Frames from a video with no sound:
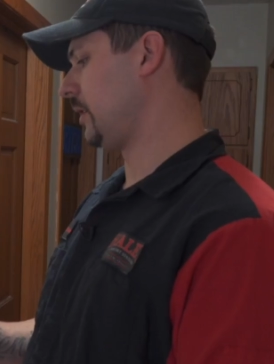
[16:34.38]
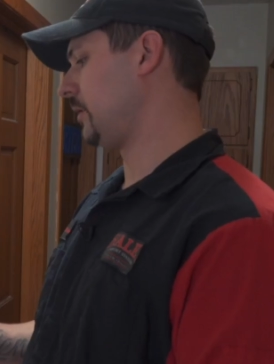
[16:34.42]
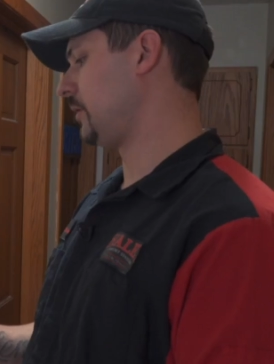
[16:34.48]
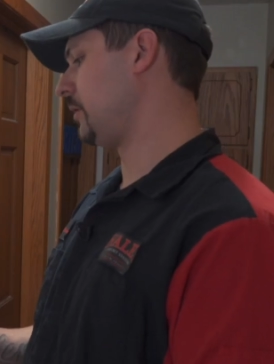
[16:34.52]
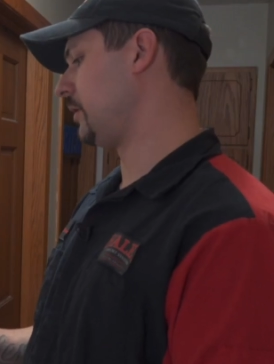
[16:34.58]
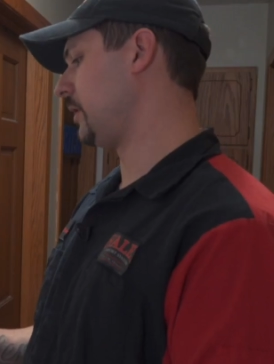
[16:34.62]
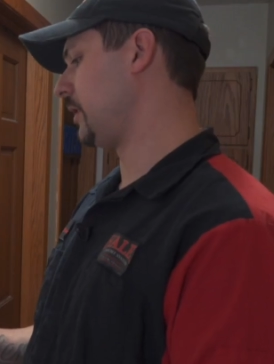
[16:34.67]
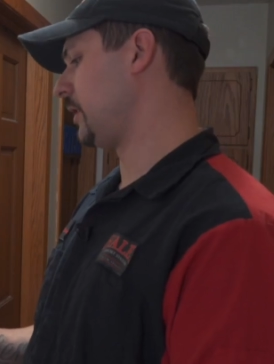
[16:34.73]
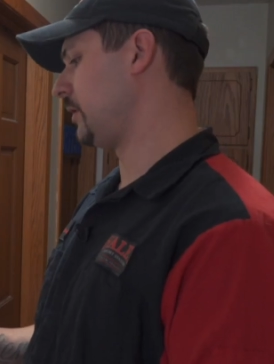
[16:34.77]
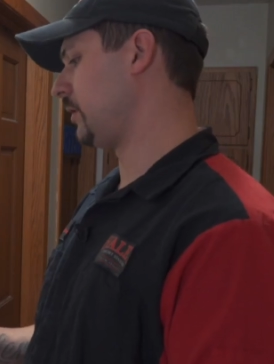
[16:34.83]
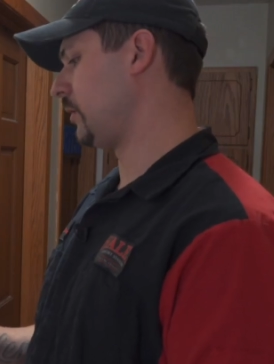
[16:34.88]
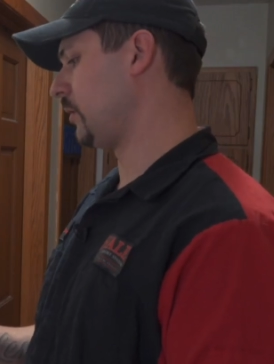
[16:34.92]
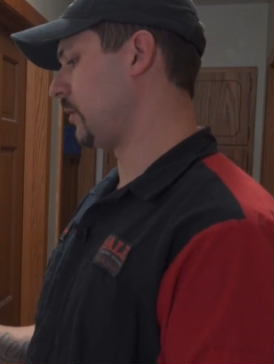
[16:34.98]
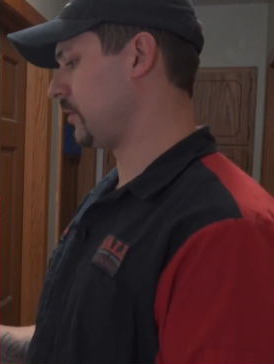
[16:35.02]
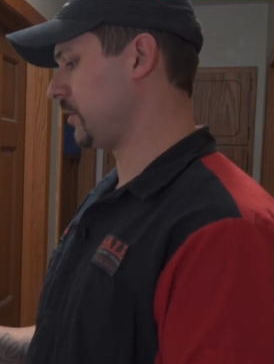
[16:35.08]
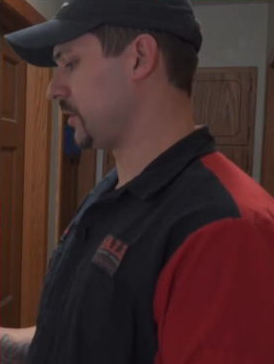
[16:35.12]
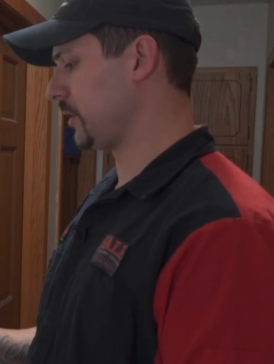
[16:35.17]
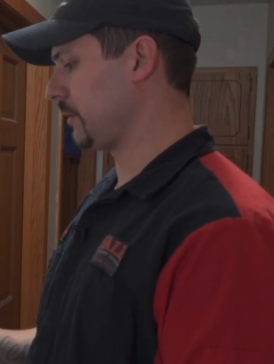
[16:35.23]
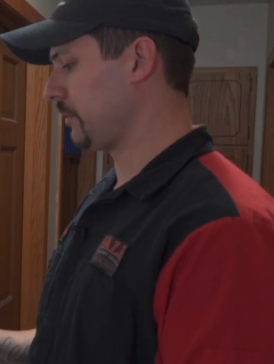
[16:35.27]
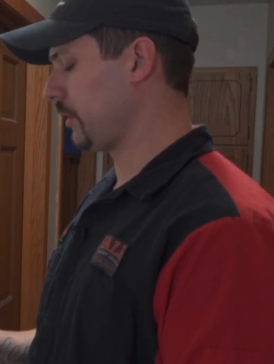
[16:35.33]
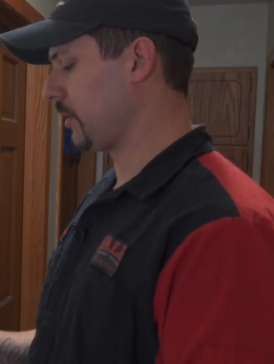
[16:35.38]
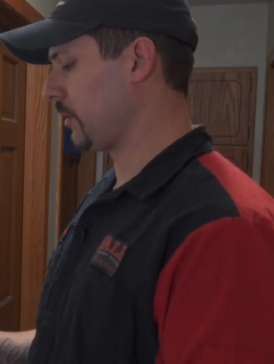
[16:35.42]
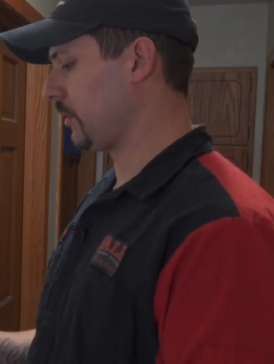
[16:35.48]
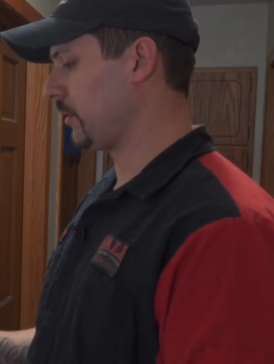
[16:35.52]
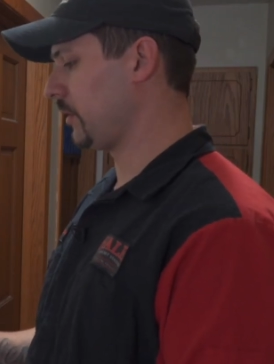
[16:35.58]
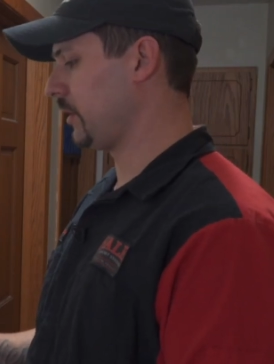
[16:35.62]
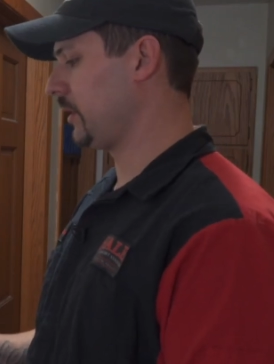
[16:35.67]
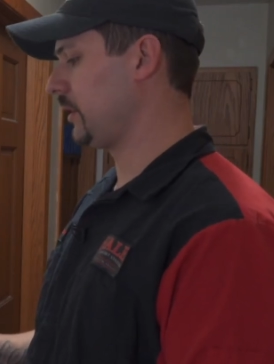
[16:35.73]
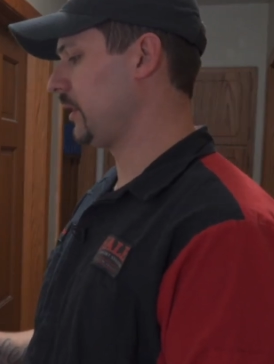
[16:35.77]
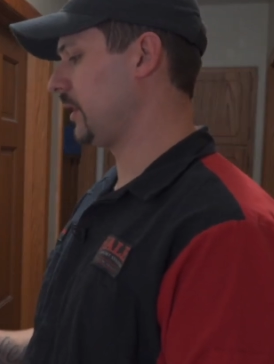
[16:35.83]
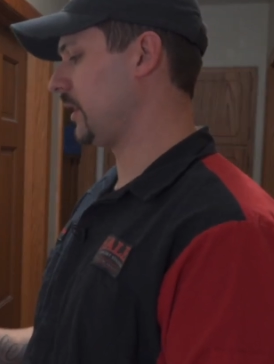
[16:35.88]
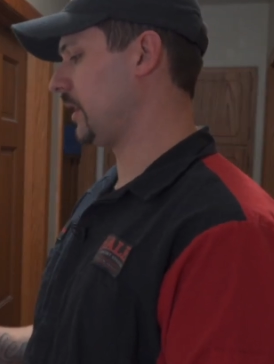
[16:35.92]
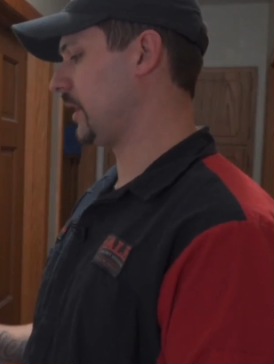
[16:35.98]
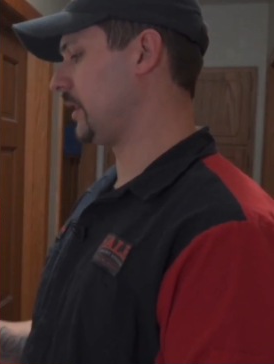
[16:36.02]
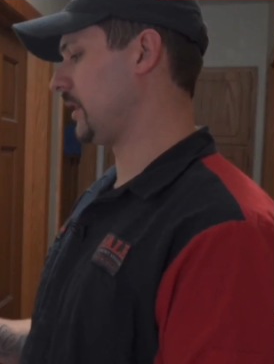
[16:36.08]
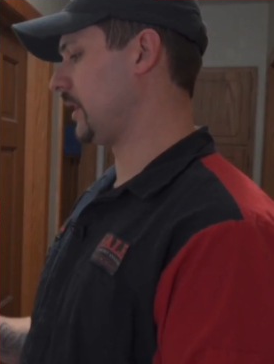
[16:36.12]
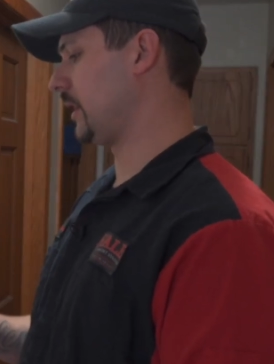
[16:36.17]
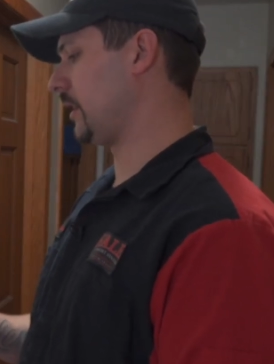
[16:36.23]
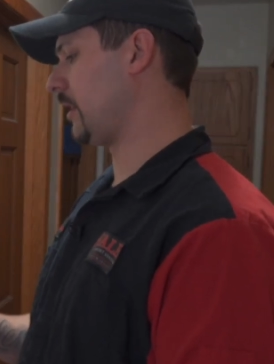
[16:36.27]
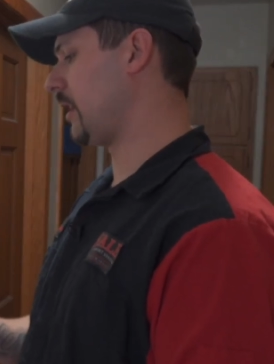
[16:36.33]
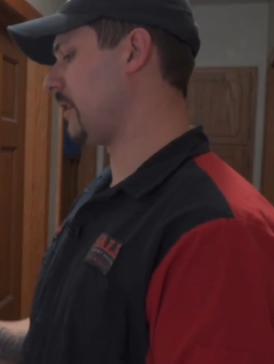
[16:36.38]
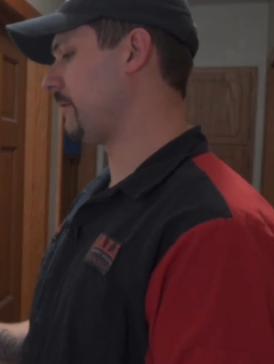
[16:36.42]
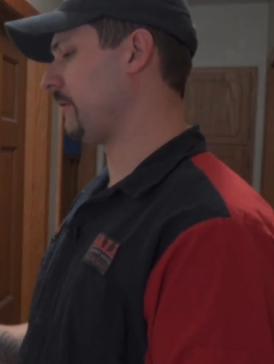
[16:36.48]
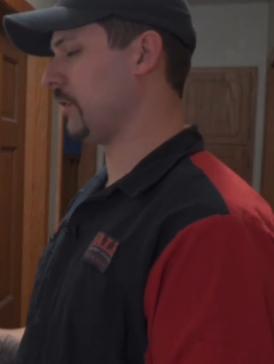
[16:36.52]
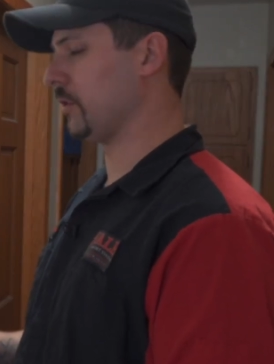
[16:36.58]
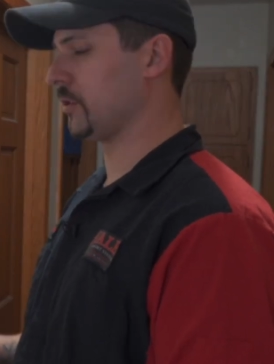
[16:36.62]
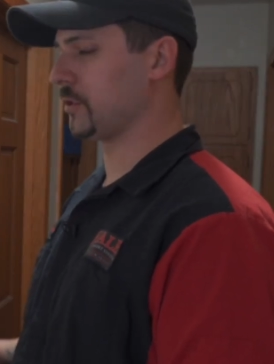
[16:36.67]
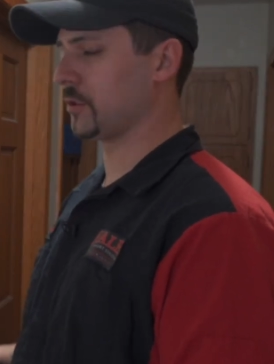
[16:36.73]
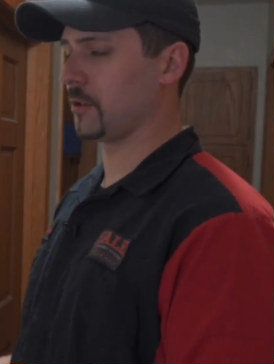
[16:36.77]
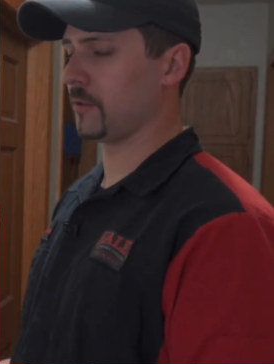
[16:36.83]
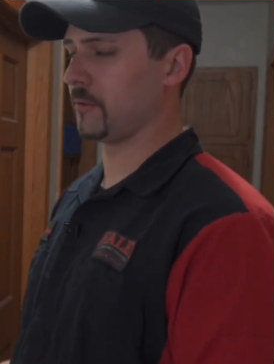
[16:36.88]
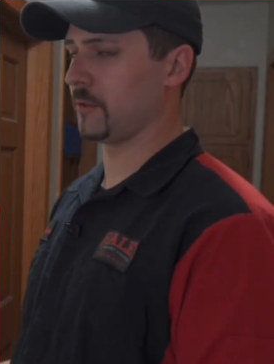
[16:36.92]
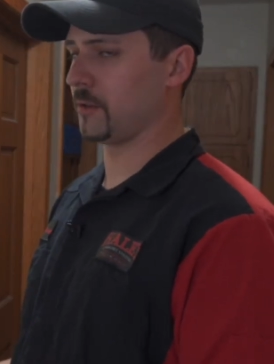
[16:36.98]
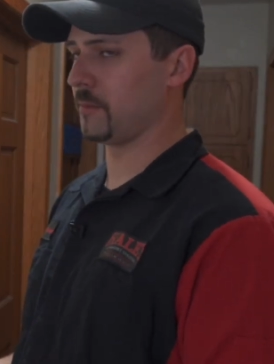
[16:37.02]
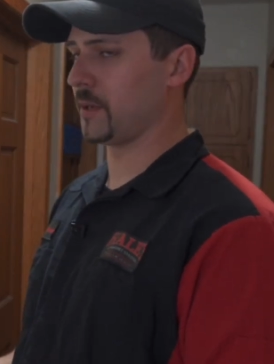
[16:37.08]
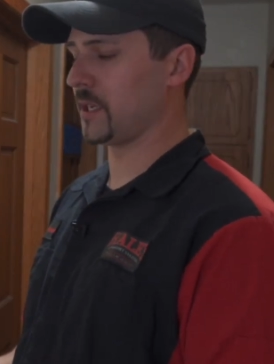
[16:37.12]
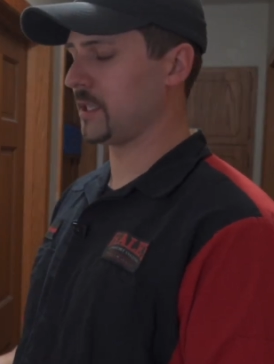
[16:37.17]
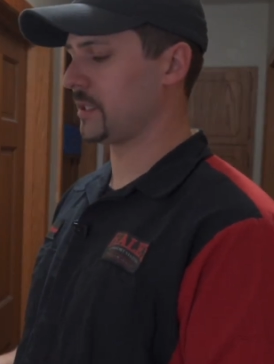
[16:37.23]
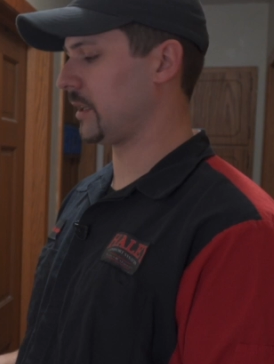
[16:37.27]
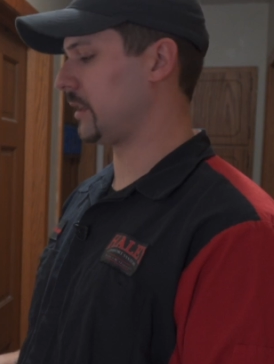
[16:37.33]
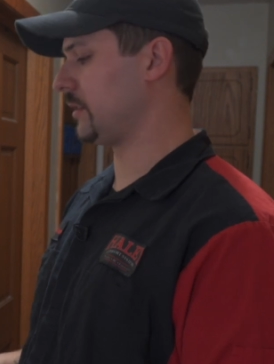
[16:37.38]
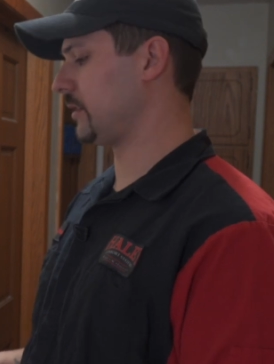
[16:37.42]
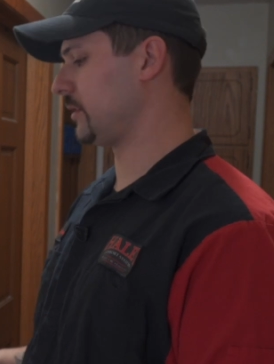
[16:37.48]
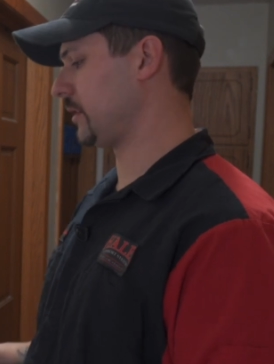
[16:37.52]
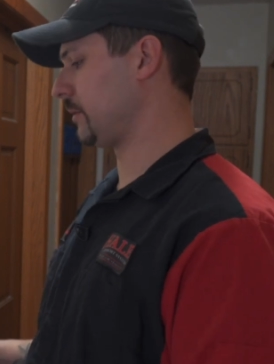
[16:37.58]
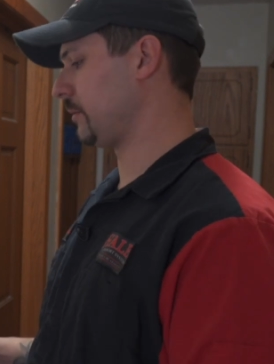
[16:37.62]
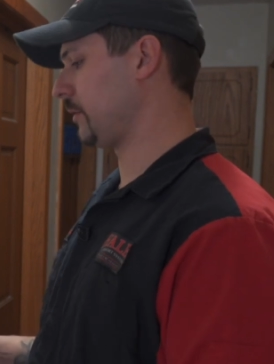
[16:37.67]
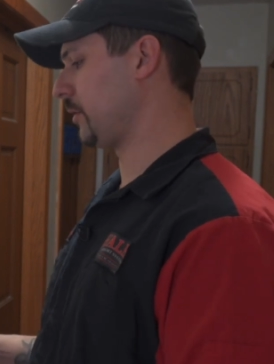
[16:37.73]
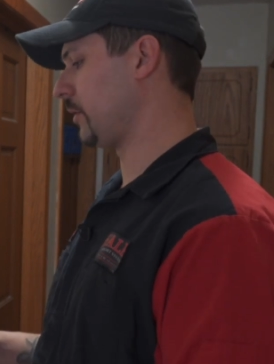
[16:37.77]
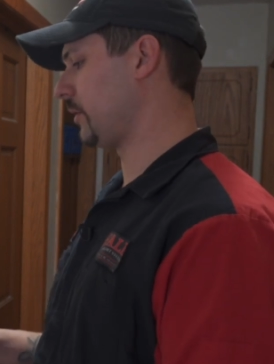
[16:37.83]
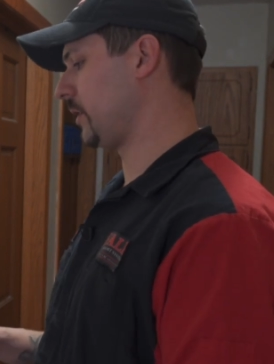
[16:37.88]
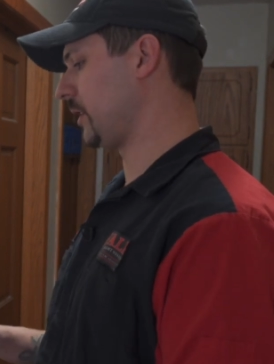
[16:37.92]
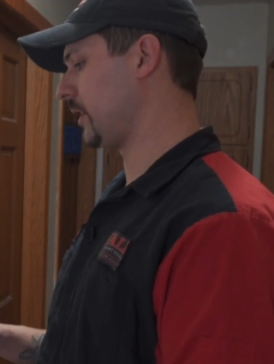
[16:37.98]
enter in your zip code, and then off of the server, based on the zip code,